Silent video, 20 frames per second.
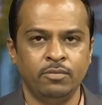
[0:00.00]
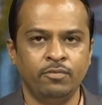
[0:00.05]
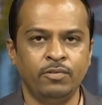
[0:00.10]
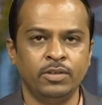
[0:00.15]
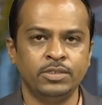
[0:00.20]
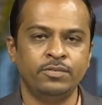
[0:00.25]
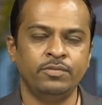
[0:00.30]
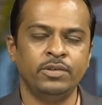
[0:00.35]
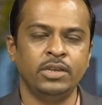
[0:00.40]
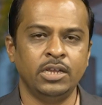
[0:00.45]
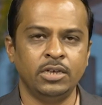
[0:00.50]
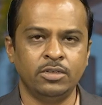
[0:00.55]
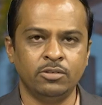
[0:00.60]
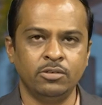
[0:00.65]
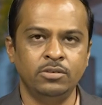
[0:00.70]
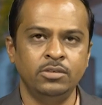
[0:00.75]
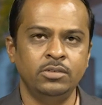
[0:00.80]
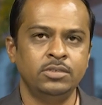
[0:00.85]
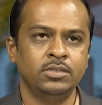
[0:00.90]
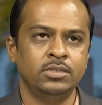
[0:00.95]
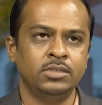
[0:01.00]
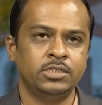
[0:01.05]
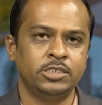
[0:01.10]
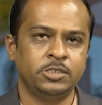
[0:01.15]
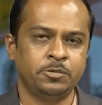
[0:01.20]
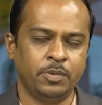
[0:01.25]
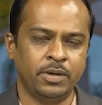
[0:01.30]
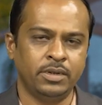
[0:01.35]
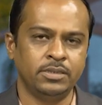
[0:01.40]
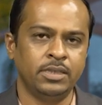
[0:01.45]
First, we need to
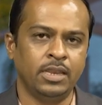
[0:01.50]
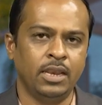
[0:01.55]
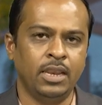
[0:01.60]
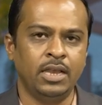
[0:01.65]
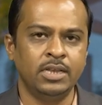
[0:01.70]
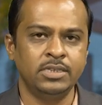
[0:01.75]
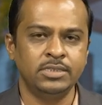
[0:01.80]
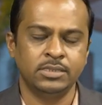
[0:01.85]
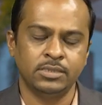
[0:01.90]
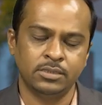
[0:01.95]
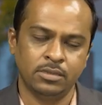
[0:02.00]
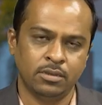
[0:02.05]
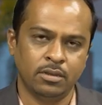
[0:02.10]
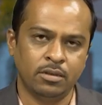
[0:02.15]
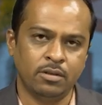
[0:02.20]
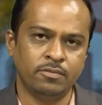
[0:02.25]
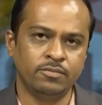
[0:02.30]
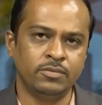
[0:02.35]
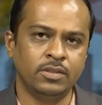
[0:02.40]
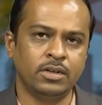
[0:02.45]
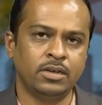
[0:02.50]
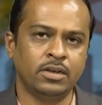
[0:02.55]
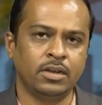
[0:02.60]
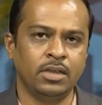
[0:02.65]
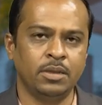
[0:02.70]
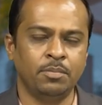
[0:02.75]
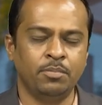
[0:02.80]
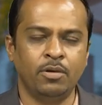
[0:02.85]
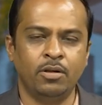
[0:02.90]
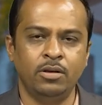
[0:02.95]
spread the legs of the
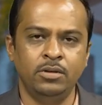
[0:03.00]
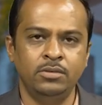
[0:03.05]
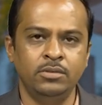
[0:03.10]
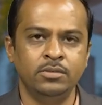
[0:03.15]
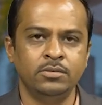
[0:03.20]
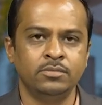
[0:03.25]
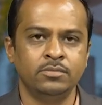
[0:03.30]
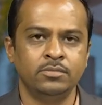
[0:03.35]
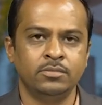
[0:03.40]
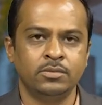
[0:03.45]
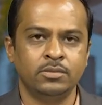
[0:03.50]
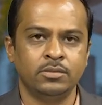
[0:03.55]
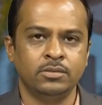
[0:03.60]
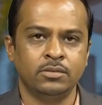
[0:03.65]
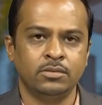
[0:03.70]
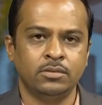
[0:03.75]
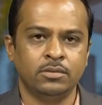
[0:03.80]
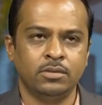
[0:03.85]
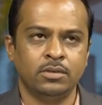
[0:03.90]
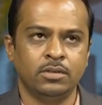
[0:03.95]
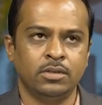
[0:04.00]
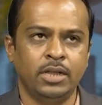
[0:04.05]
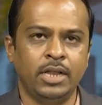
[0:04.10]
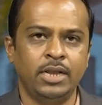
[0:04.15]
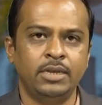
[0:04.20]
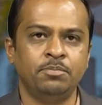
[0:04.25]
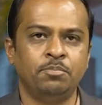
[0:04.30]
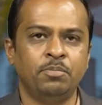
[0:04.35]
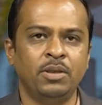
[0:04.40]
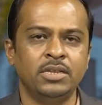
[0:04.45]
tripod
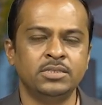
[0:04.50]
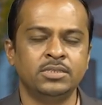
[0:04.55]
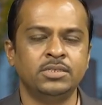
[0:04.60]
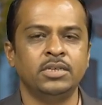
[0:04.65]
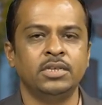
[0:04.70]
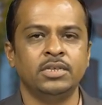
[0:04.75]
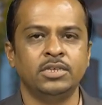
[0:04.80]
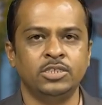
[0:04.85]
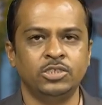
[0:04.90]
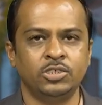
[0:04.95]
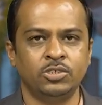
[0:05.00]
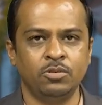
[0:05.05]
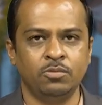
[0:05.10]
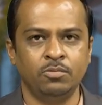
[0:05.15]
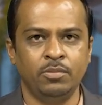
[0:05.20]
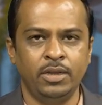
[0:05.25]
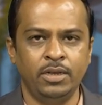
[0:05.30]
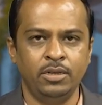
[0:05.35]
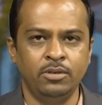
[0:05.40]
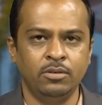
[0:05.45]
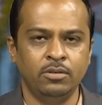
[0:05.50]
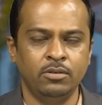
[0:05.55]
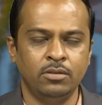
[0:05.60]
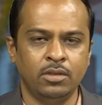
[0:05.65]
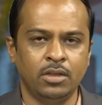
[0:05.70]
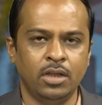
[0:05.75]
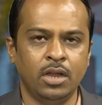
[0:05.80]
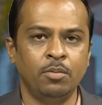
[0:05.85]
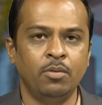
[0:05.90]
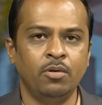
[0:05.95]
and place the instrument
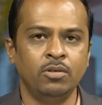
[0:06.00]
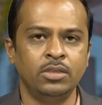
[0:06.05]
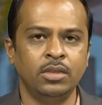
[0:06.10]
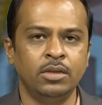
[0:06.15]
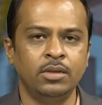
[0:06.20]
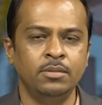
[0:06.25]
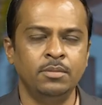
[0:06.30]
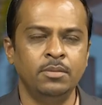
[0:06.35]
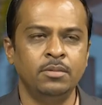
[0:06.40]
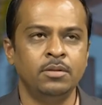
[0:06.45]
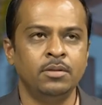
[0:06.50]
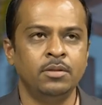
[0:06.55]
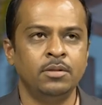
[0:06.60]
above the